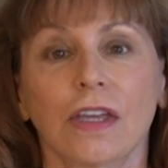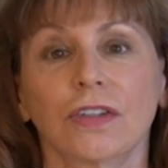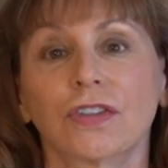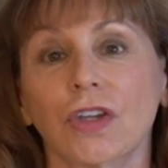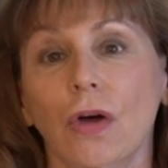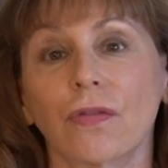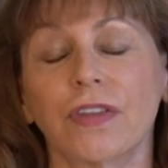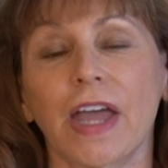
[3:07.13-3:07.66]

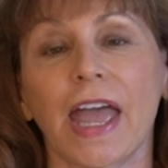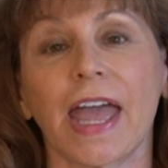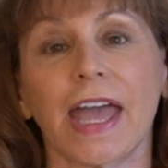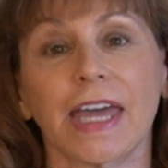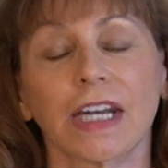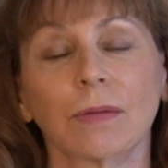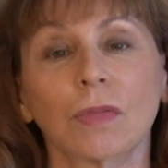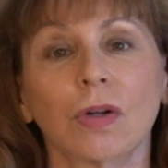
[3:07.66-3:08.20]
So the
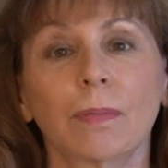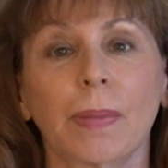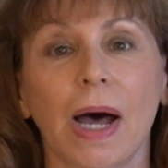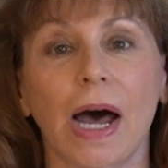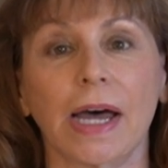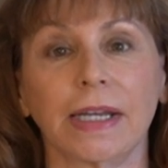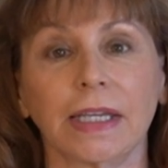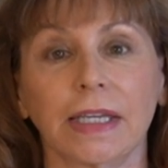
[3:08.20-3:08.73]
animal
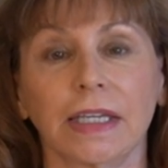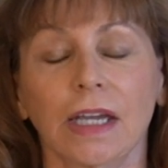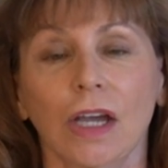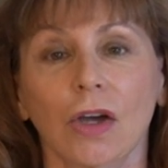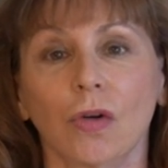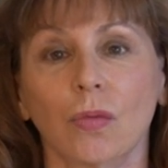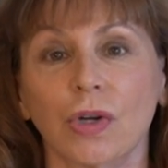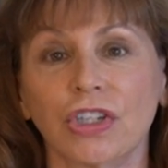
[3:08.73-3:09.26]
body,
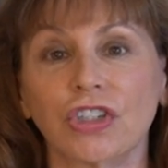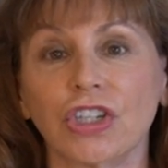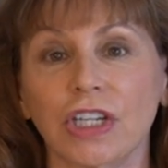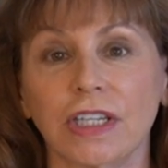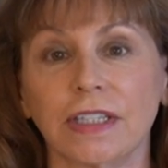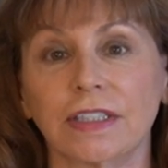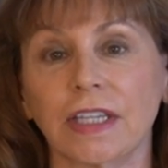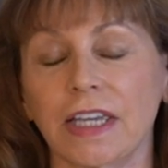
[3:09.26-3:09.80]
which
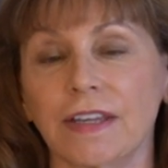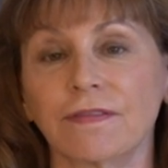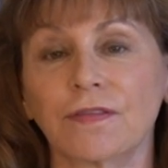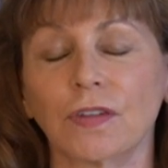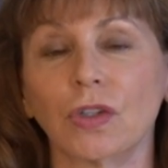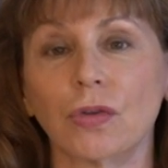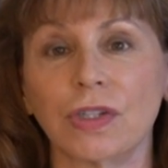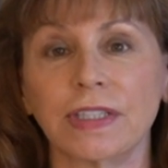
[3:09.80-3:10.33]
is
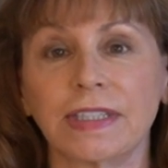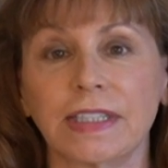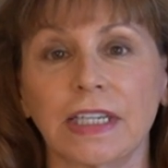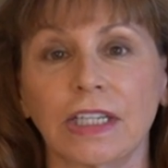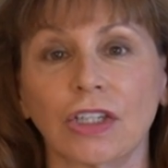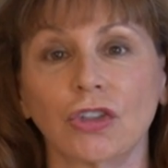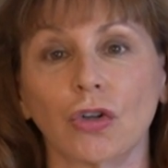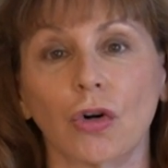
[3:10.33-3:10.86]

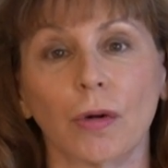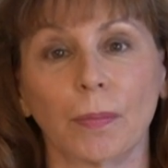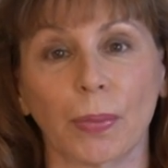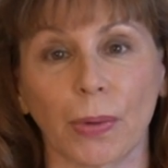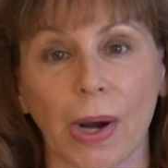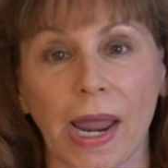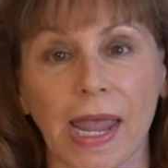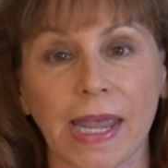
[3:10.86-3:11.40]
influencing your
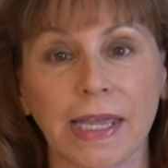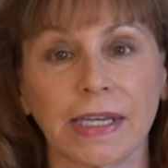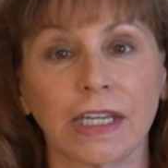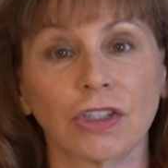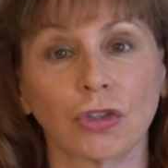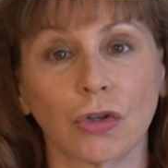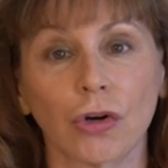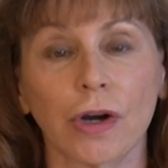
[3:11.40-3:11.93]
brain
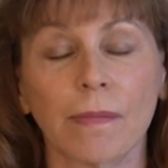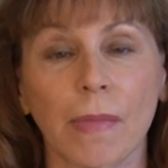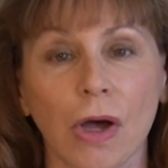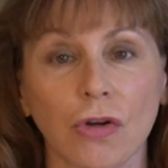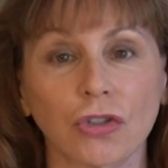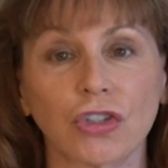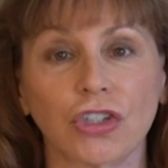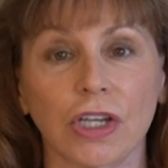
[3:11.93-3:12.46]
and your
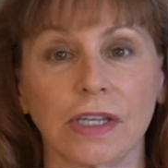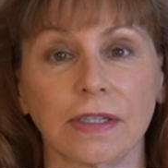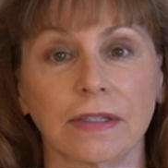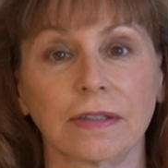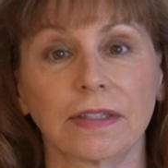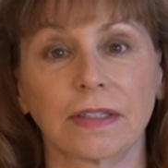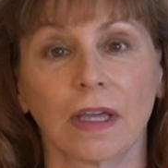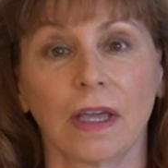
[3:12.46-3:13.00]

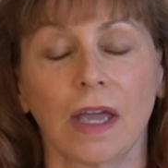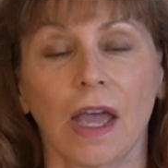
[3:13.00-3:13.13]
emotions,